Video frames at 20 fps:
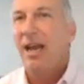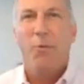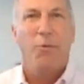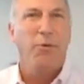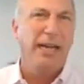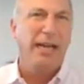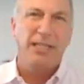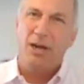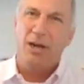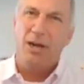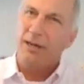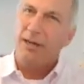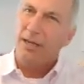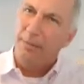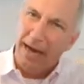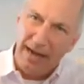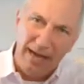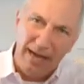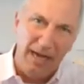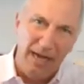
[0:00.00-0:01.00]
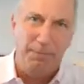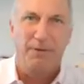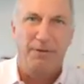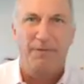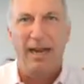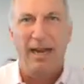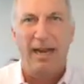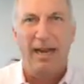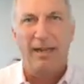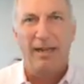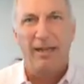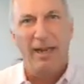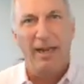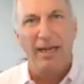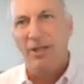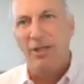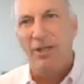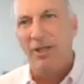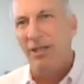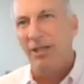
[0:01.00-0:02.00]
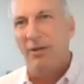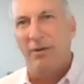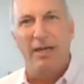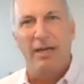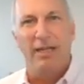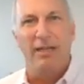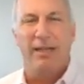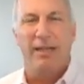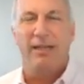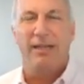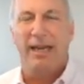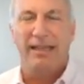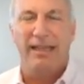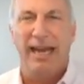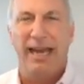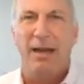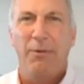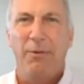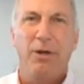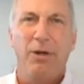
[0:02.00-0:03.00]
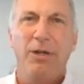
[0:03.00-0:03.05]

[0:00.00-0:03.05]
We're not talking about HIPAA violations or anything like that.